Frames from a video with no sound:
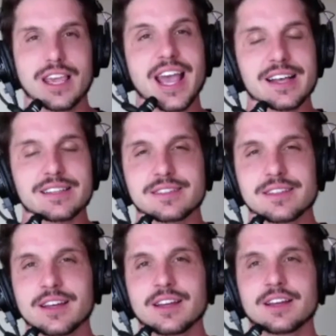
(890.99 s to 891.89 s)

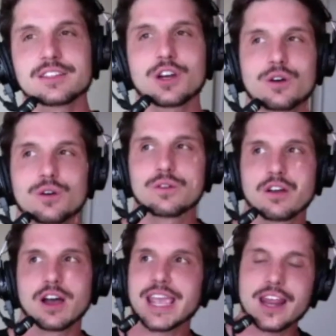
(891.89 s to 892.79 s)
Yes. So
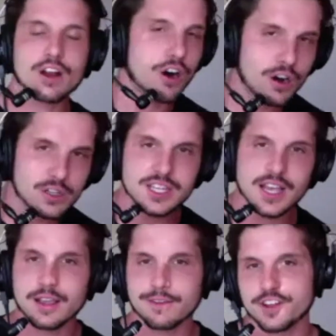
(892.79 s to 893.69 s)
again, all
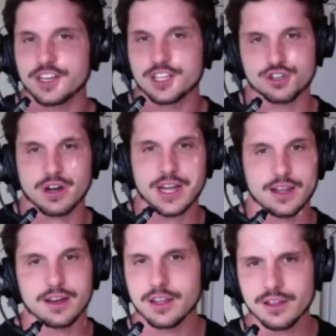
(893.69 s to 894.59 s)
selling fitness training.
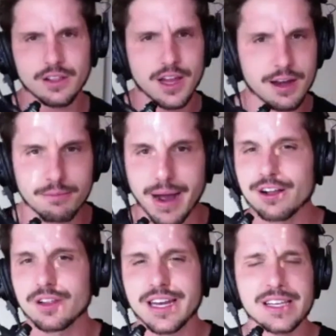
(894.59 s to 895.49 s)
Another client,
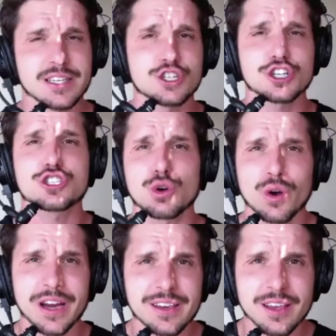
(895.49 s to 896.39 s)
Michael Anise, he just
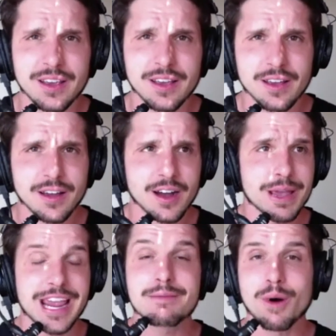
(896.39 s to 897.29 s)
joined
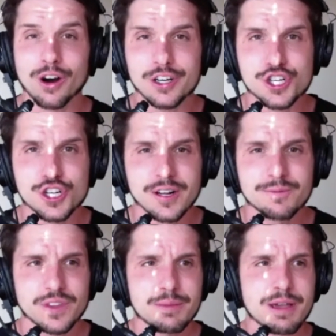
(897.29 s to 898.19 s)
in March.
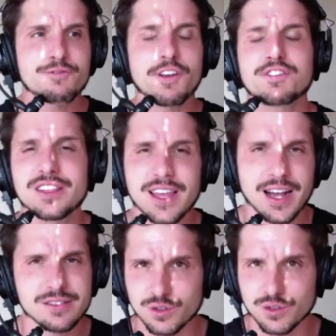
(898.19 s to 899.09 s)
He made
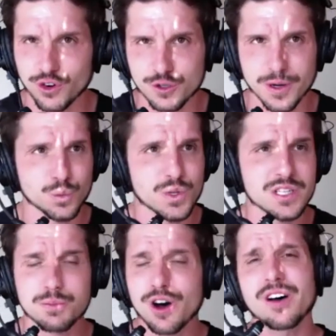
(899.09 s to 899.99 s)
$15,000 his first month with a
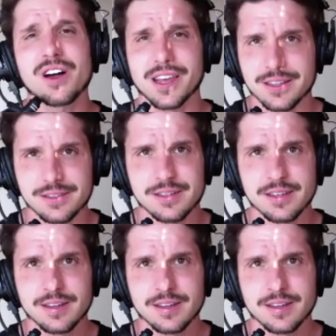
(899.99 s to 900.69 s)
small audience.